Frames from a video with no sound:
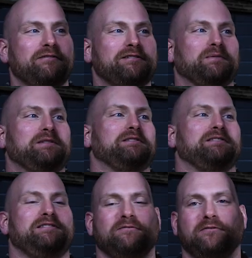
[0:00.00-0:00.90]
or to switch
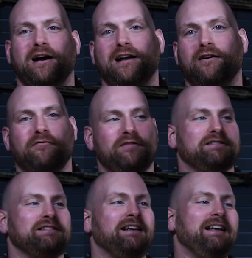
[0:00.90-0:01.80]
into IR
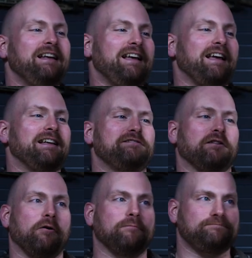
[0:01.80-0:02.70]
Vis. And
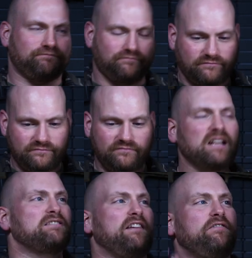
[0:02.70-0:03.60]
so
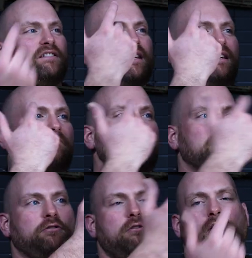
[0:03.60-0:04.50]
definitely make
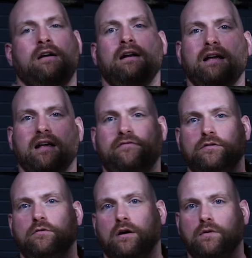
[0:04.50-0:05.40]
sure if
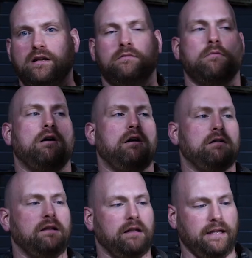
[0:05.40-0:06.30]
you are running a
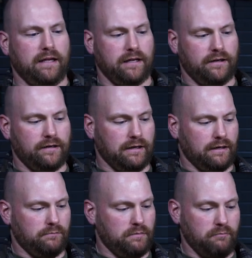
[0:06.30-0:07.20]
MAWL, and
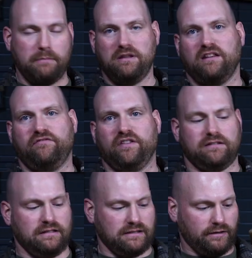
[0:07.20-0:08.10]
maybe they've fixed
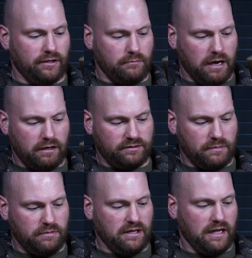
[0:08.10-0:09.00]
this on later models,
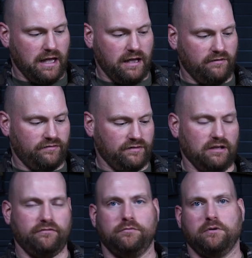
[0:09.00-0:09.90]
maybe they have
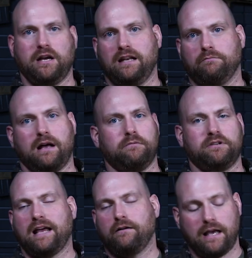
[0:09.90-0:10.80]
self-lubricating polymers,
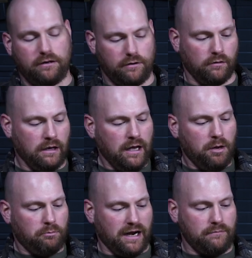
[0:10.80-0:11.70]
I don't know.
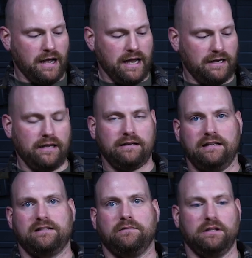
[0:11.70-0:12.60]
But on mine, it
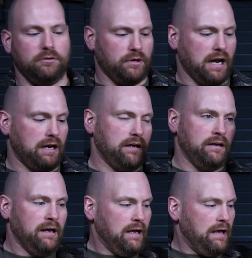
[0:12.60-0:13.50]
needs to be lubricated,
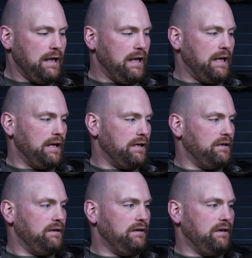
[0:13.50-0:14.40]
and